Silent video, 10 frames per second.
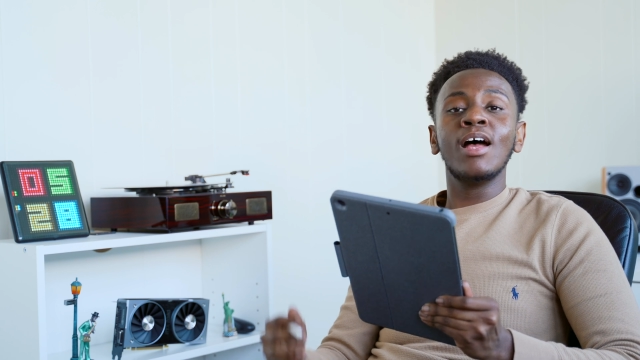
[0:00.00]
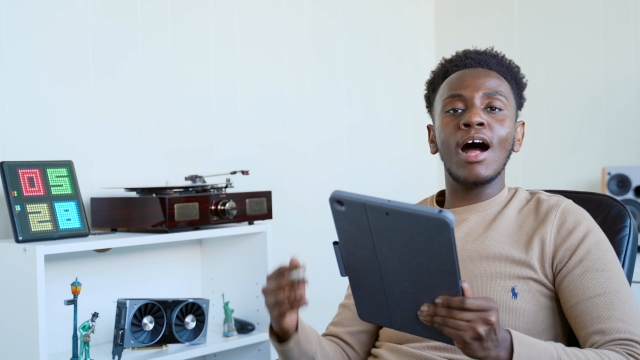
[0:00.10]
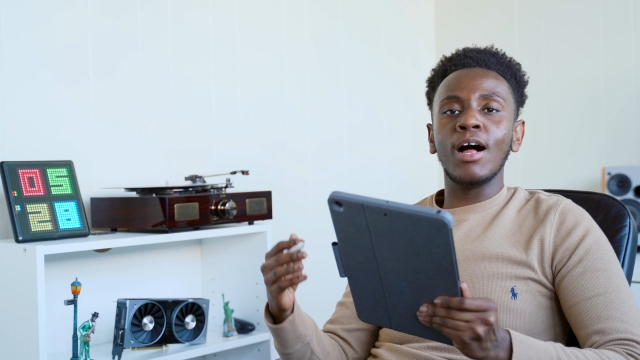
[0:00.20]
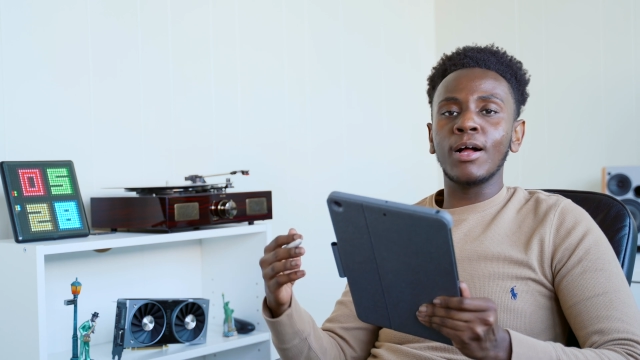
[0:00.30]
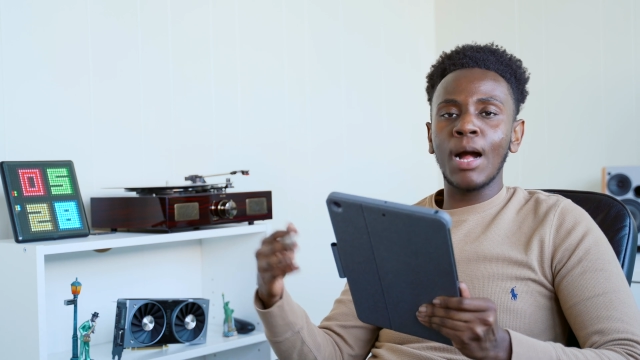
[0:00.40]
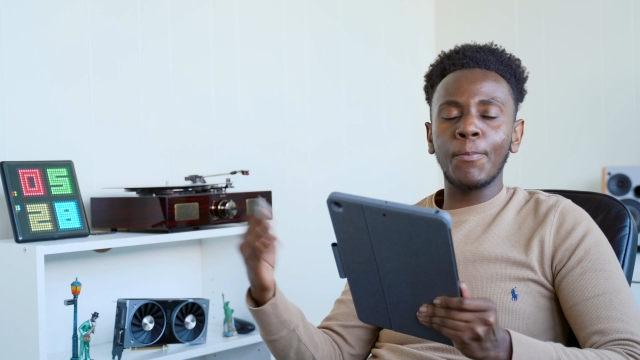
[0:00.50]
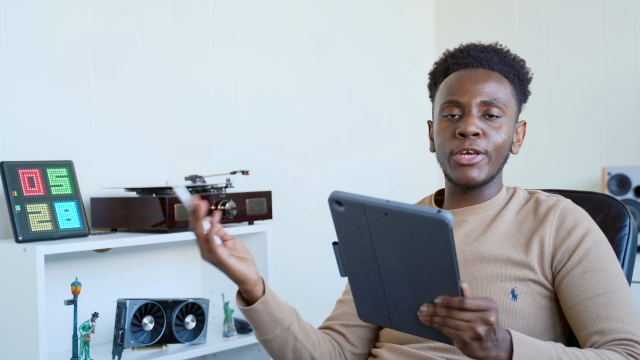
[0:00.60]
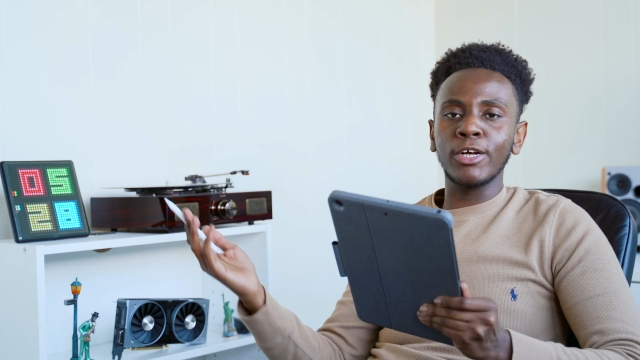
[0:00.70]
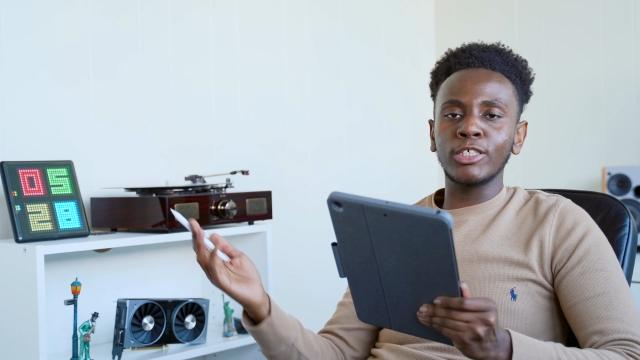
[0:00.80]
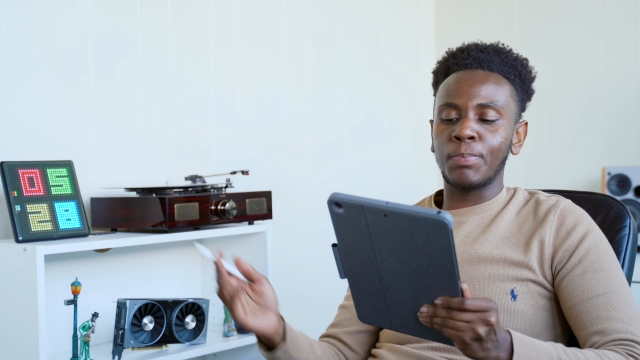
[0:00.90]
a couple
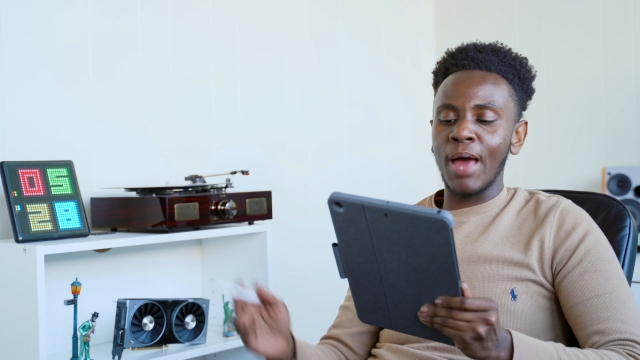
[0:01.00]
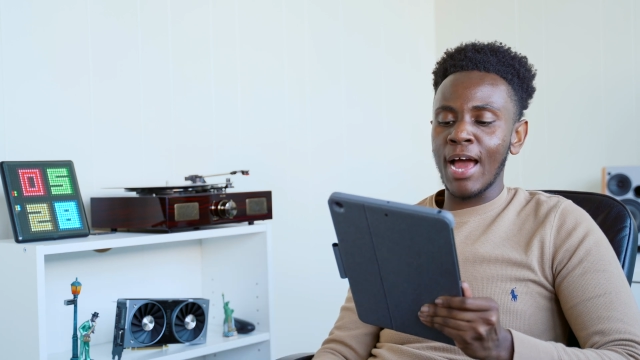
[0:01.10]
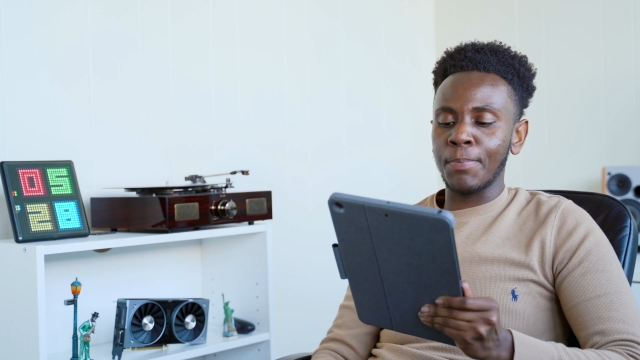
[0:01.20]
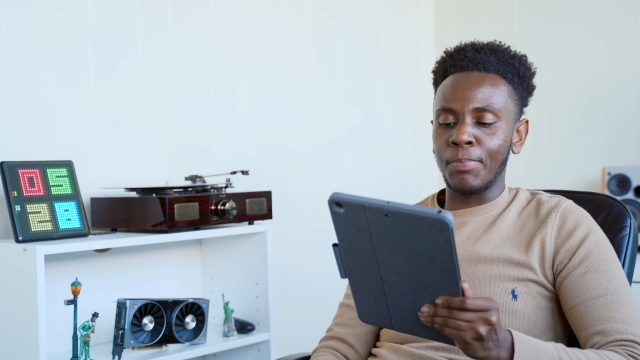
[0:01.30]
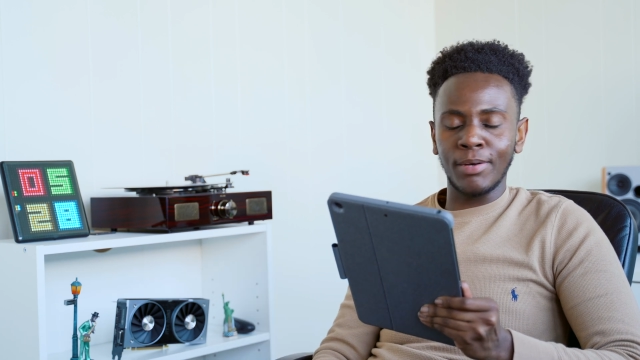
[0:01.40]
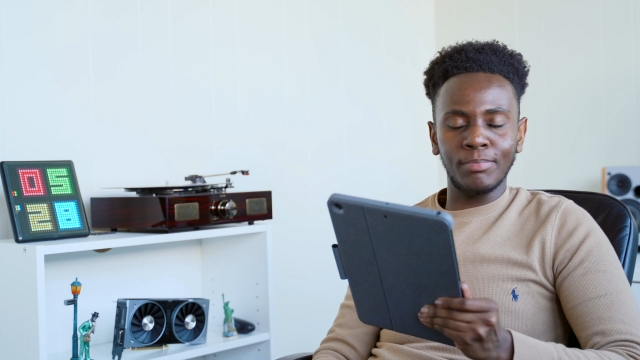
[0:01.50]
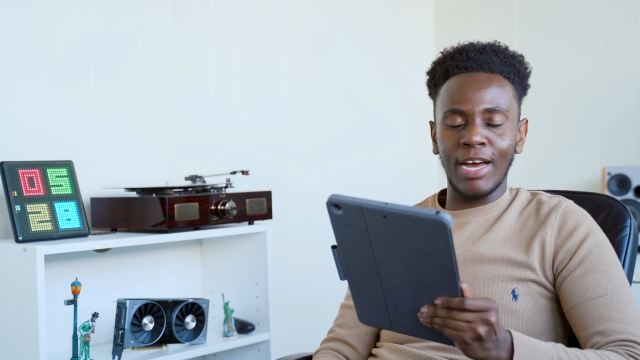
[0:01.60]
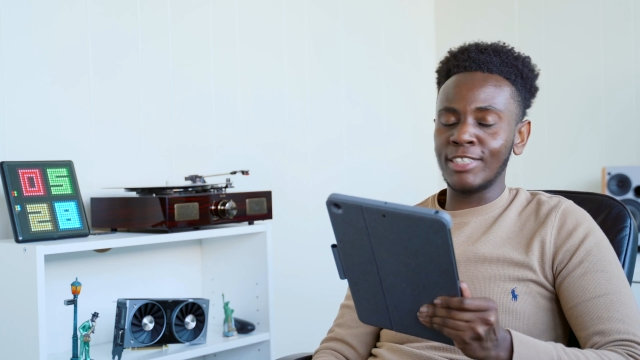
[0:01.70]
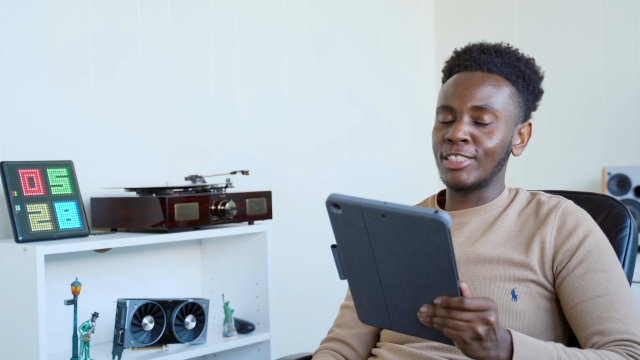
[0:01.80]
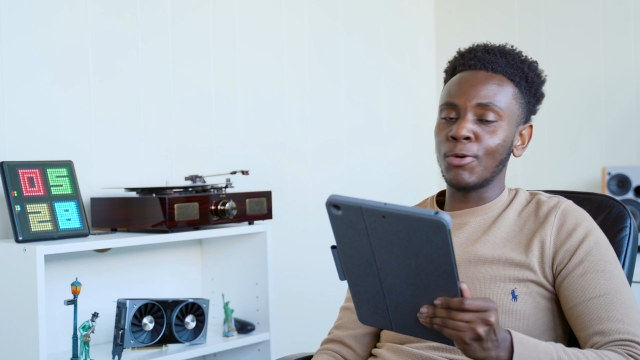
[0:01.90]
years back, but I
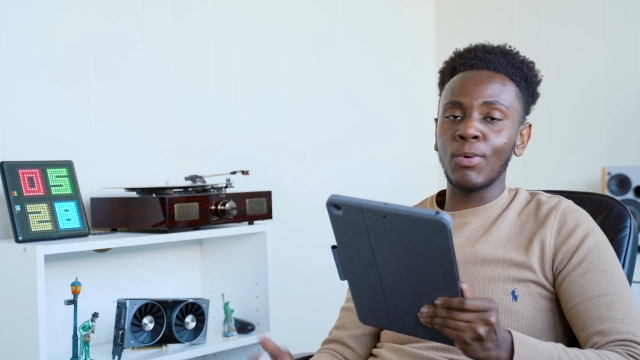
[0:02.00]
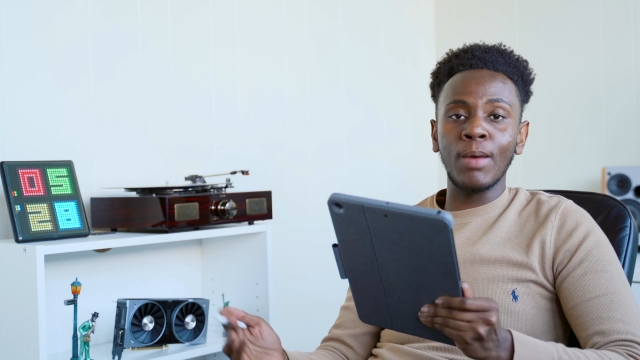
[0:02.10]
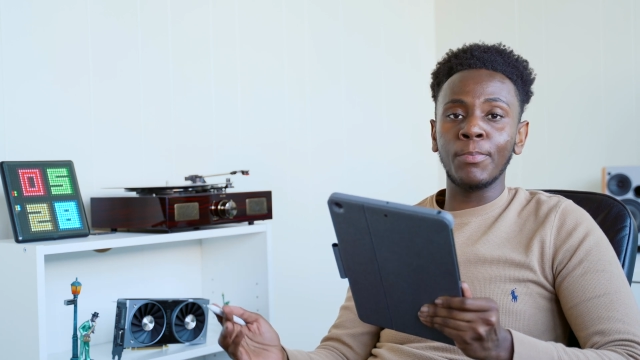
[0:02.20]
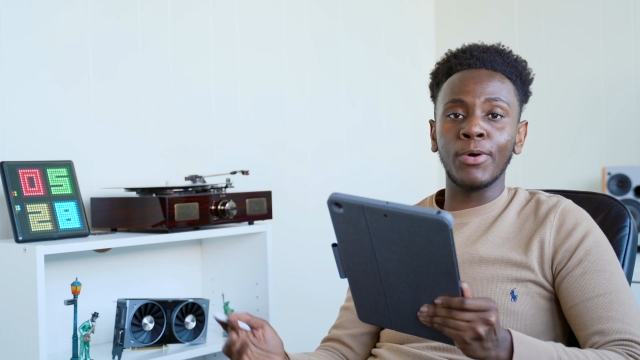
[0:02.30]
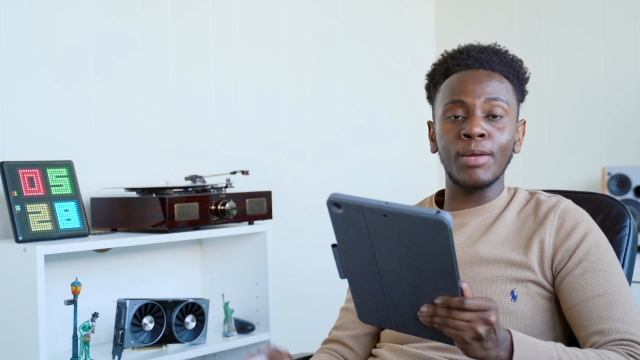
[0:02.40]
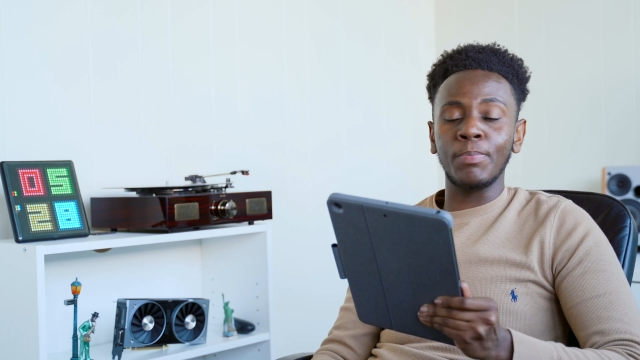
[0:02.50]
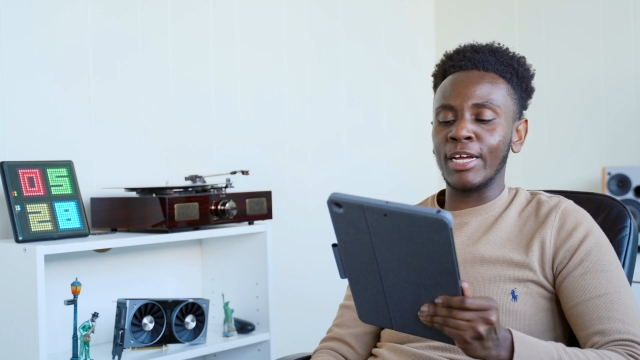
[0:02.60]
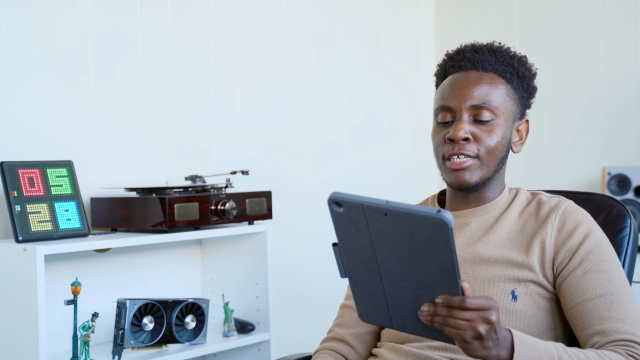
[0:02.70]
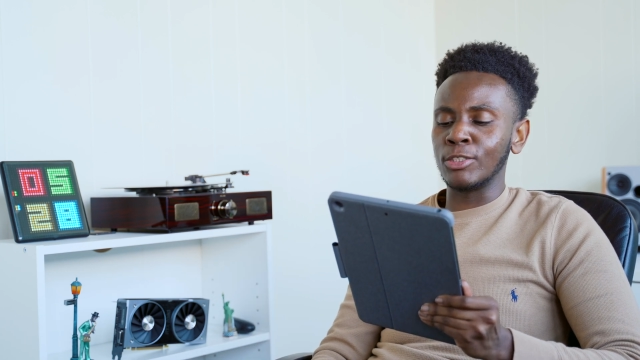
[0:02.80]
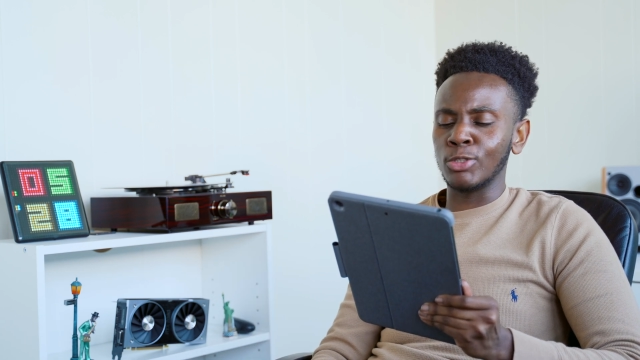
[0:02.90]
still remember it
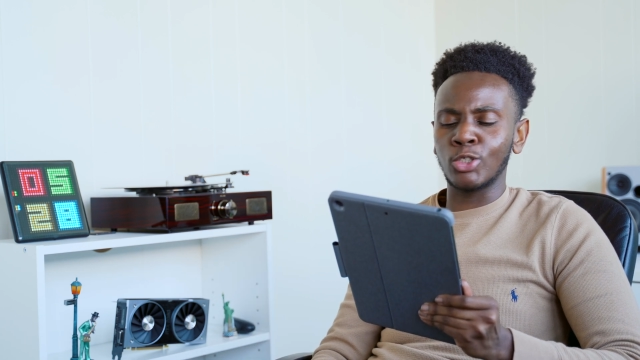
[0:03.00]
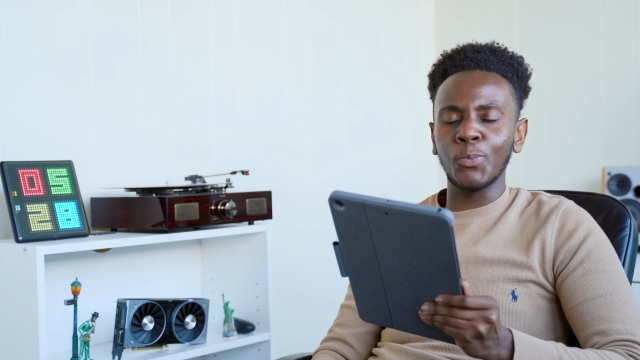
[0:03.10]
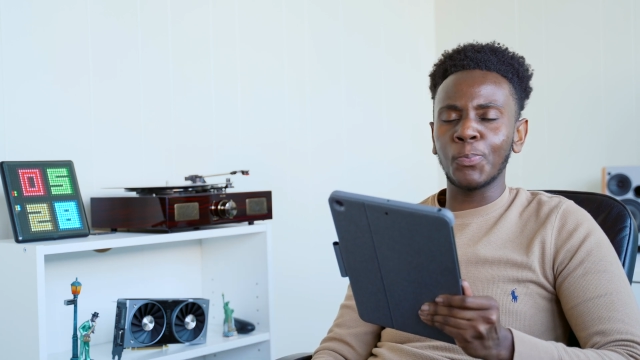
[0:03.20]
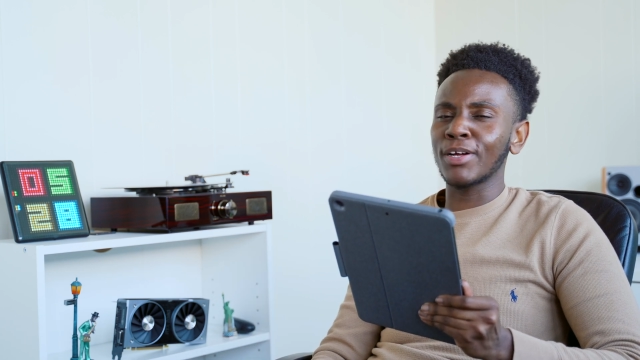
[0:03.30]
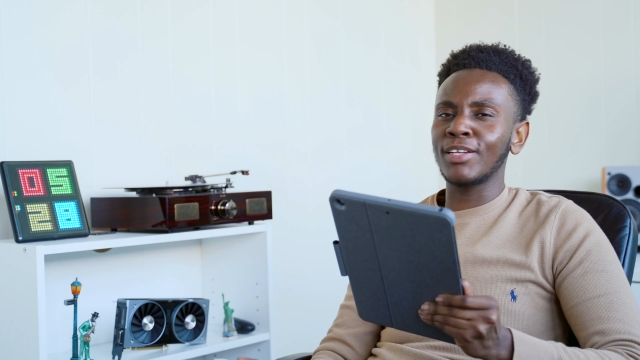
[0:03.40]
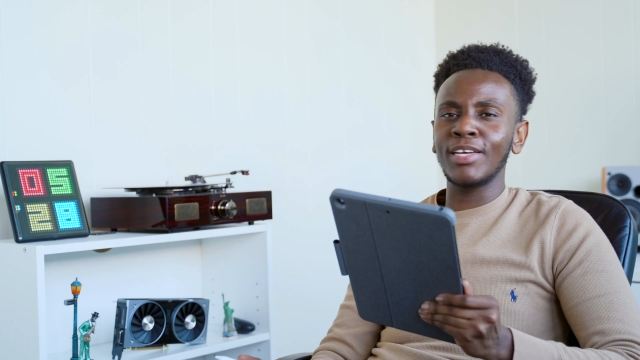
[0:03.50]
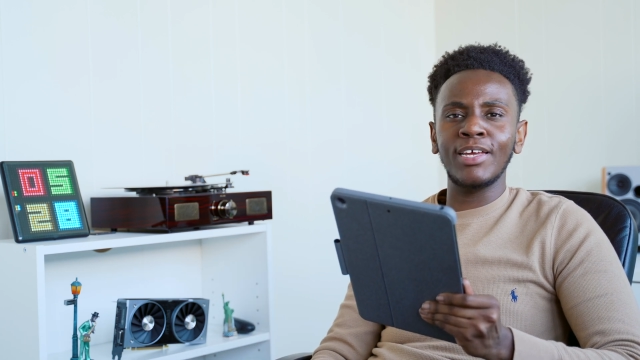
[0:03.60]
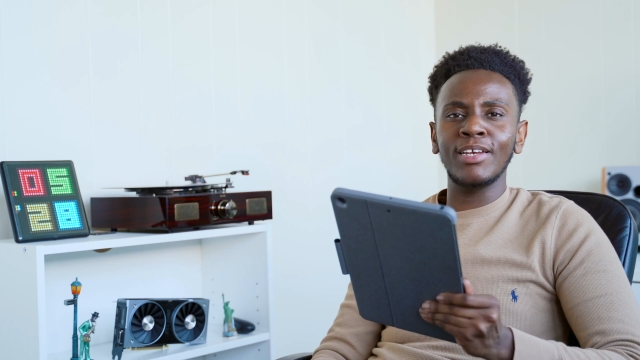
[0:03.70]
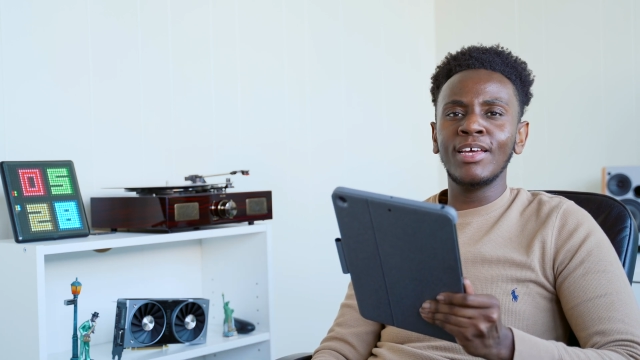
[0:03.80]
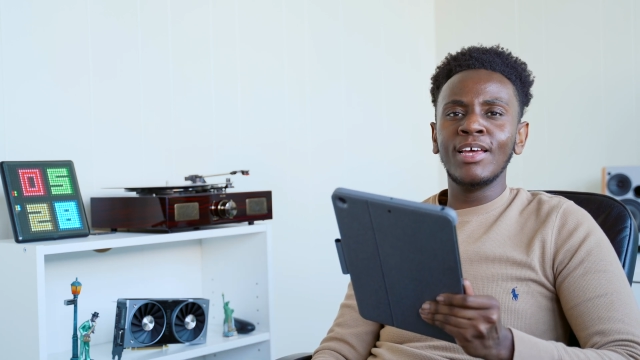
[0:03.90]
because it was super clean,